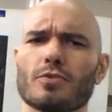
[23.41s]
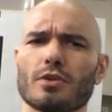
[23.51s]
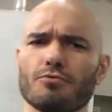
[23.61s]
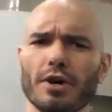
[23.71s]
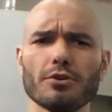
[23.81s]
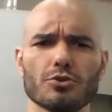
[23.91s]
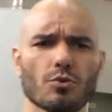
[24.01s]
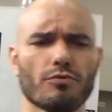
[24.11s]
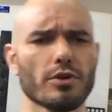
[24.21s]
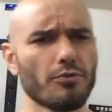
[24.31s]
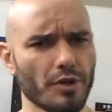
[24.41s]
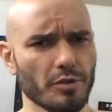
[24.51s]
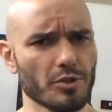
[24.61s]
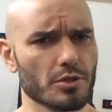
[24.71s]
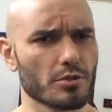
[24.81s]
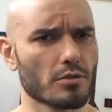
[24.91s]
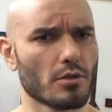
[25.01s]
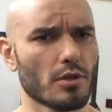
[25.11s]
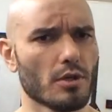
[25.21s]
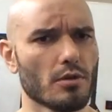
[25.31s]
fighters who are very famous.
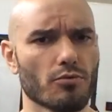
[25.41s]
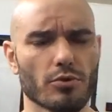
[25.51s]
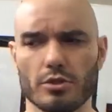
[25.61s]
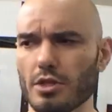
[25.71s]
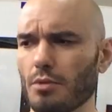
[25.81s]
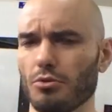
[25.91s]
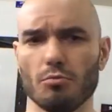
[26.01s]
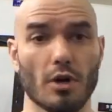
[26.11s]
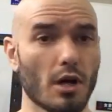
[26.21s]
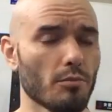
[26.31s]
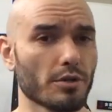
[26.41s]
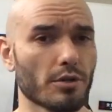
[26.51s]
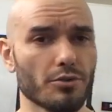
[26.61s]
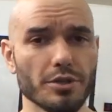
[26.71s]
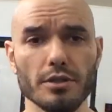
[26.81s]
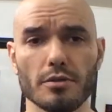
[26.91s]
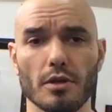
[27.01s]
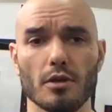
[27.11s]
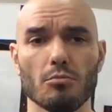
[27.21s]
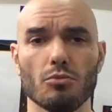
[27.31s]
For example, Muhammad Ali.
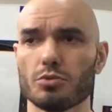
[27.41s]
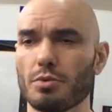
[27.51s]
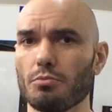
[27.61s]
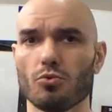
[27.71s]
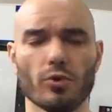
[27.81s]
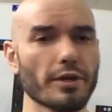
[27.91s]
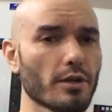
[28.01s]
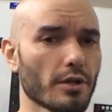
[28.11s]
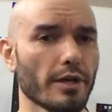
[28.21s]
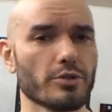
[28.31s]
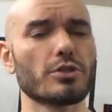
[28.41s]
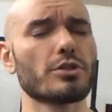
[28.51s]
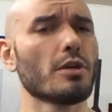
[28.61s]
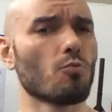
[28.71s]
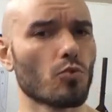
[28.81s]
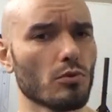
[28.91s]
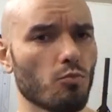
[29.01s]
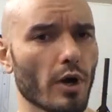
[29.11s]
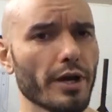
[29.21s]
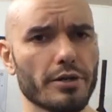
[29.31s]
Most people recognize his name
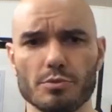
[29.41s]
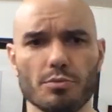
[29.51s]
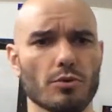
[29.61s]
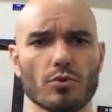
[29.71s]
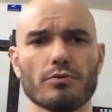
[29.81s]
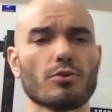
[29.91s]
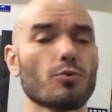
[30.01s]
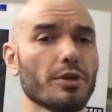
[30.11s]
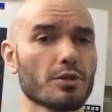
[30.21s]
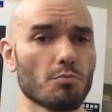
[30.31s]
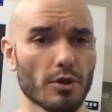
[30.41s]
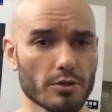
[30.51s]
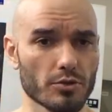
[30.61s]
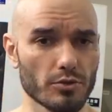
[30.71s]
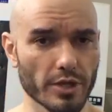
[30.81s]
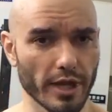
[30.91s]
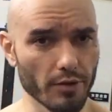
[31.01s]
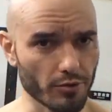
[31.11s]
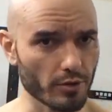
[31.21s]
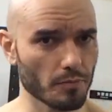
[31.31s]
worldwide as being one of the greatest boxers
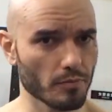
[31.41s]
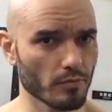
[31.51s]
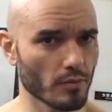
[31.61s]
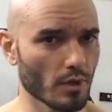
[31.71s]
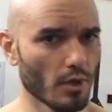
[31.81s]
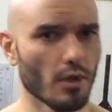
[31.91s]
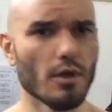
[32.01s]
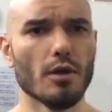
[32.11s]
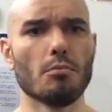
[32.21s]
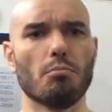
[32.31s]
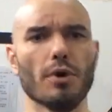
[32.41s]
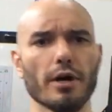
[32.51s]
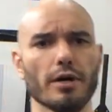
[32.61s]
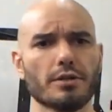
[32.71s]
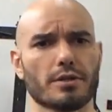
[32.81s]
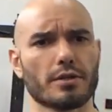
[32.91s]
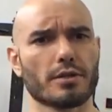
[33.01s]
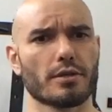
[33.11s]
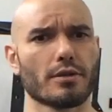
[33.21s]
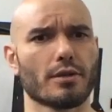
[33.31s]
ever. But